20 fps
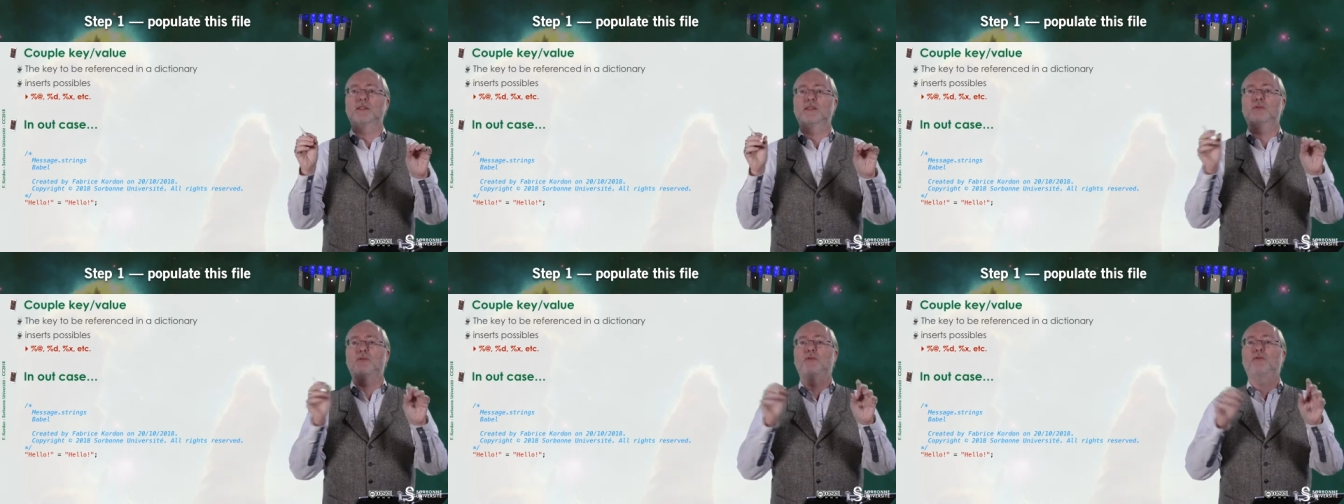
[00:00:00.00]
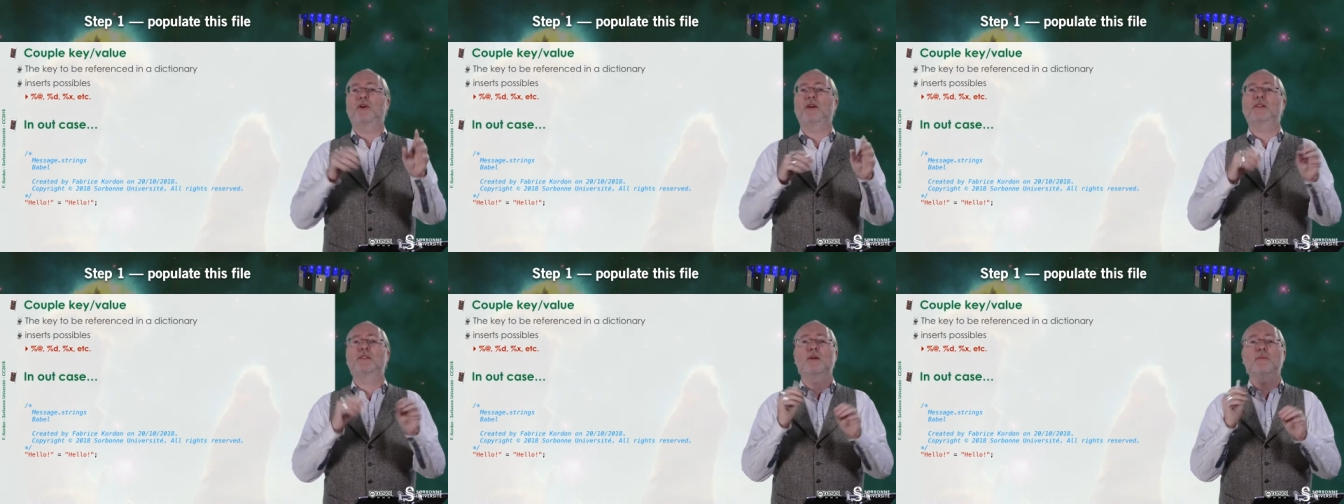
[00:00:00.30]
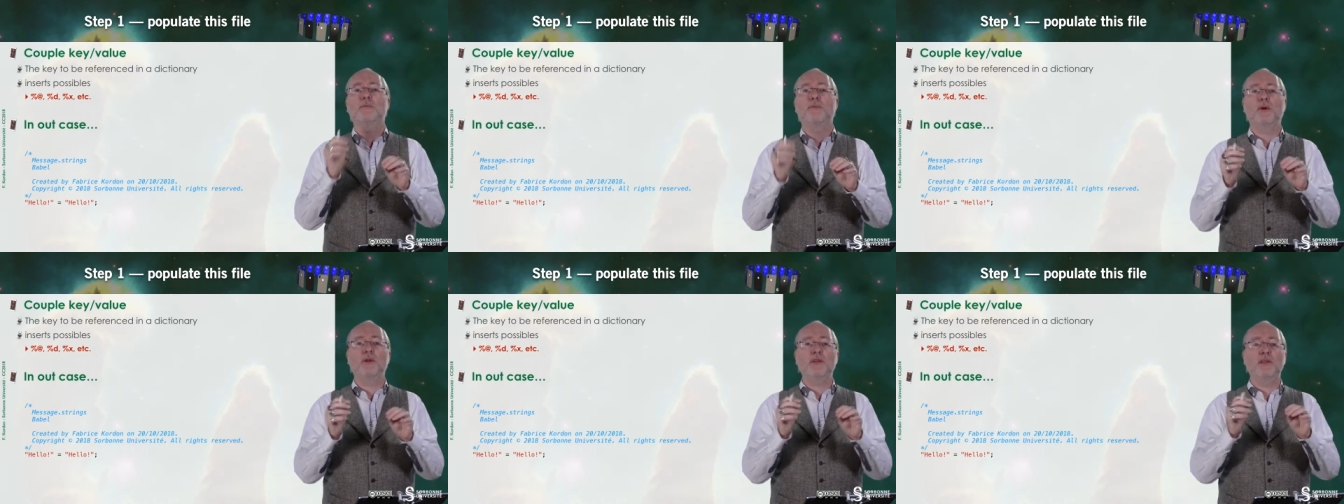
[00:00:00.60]
So, for
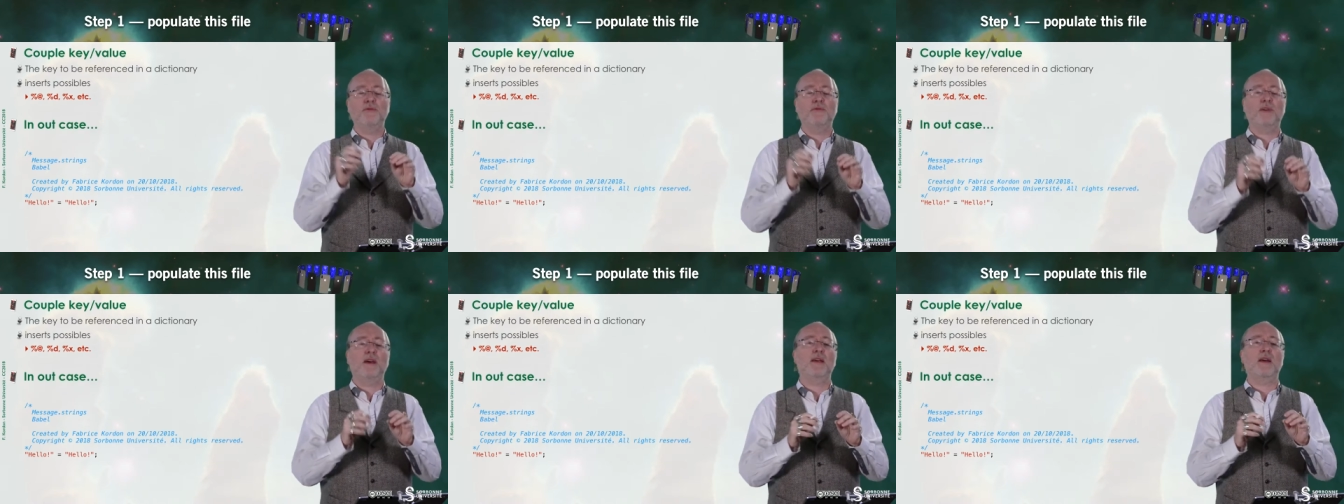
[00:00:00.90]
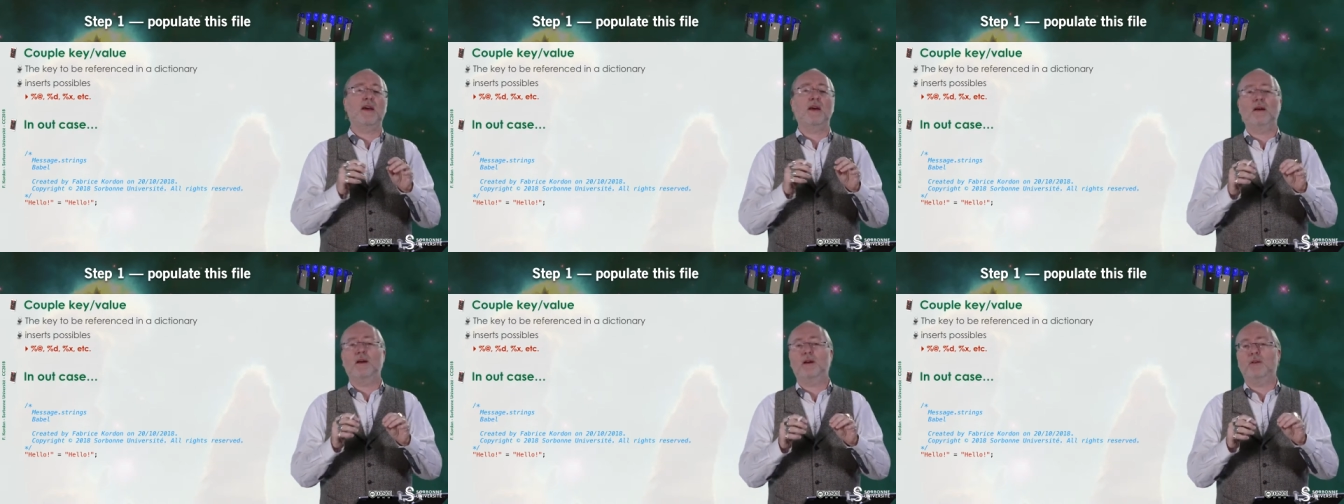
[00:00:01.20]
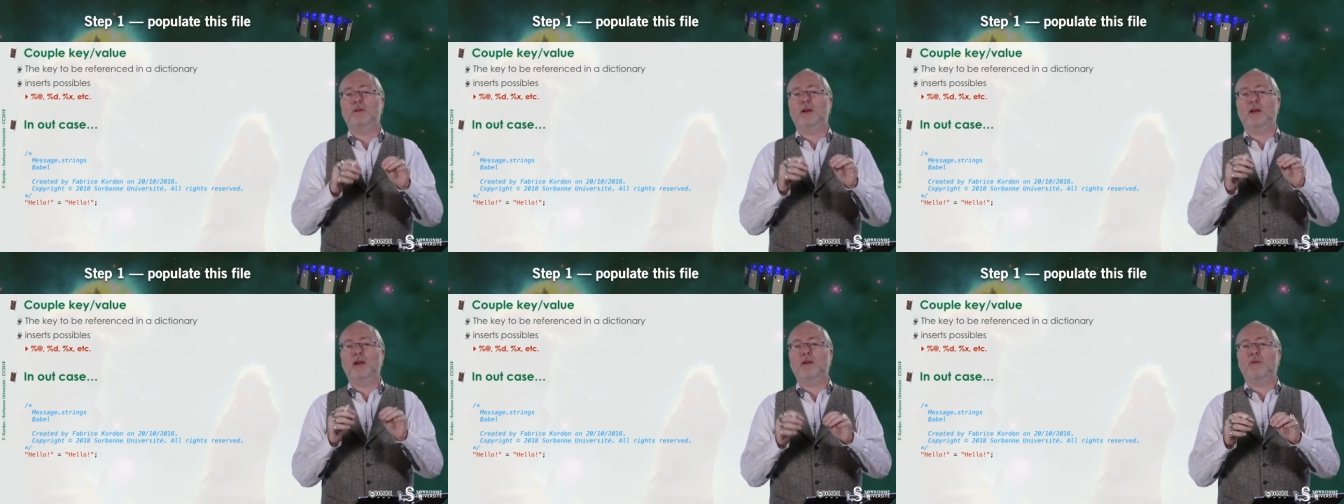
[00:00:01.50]
example, if I,
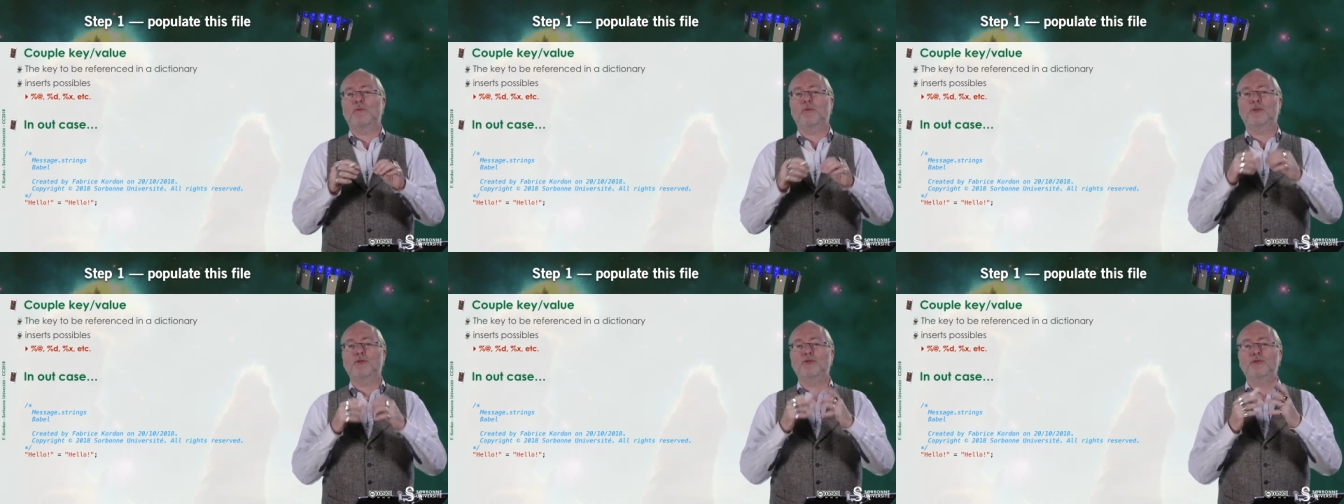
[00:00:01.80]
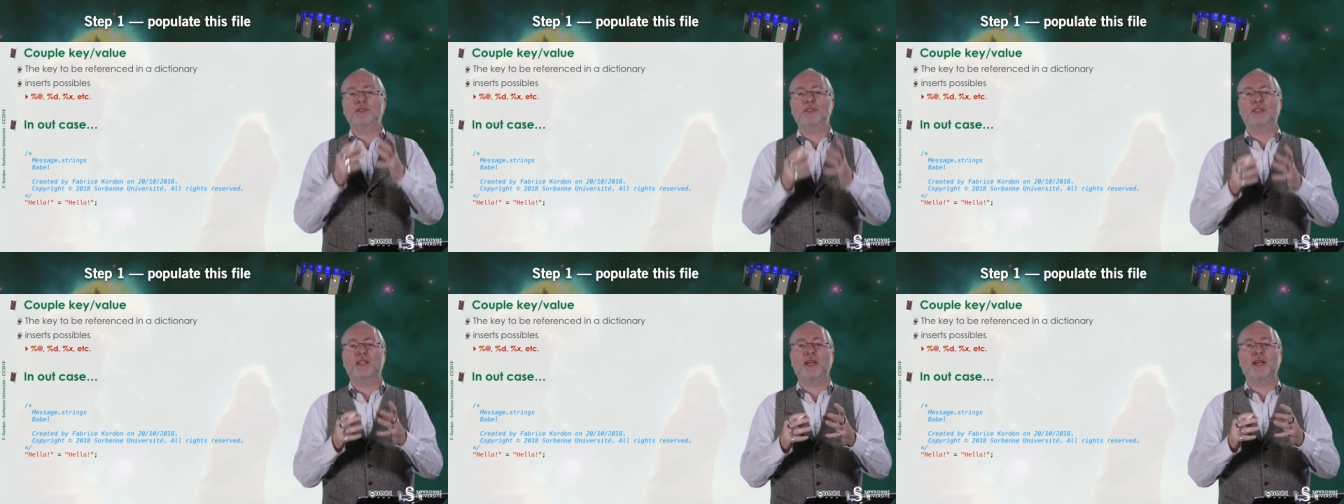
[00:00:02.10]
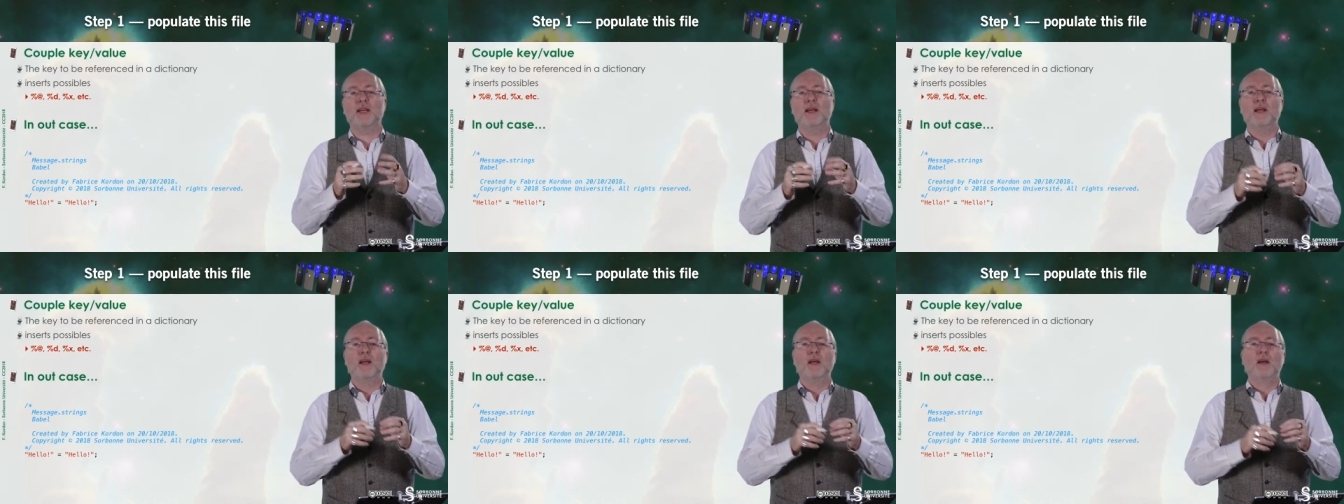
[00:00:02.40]
uh, I want to
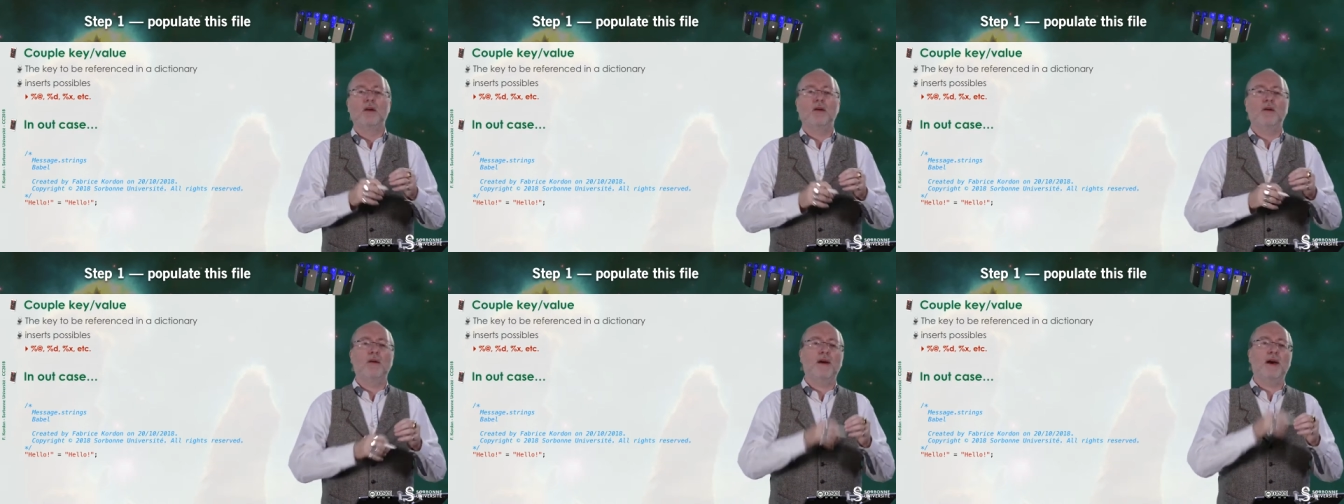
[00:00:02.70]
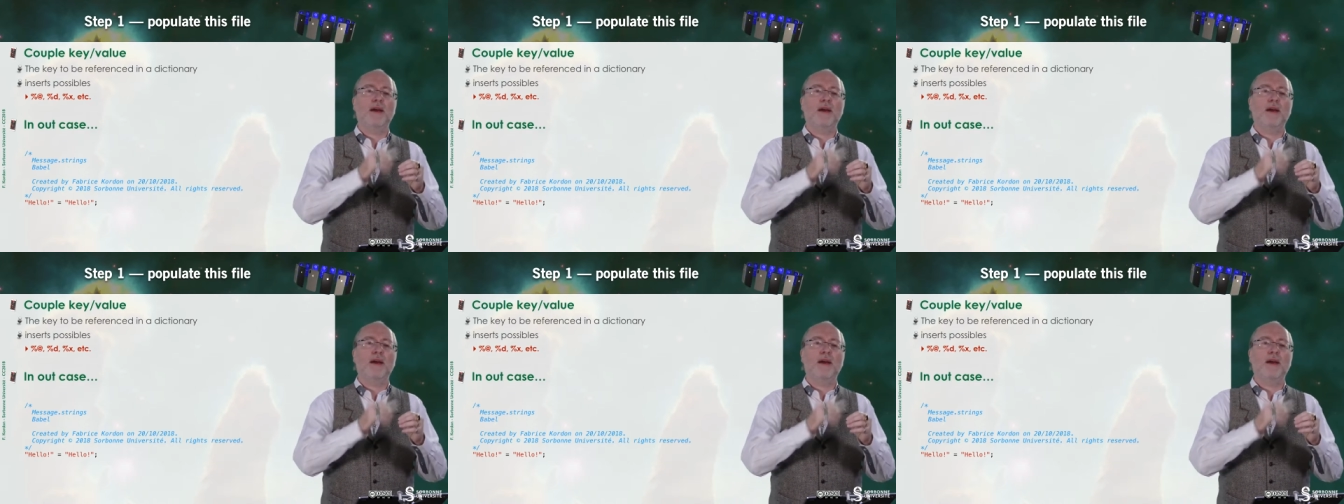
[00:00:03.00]
say uh,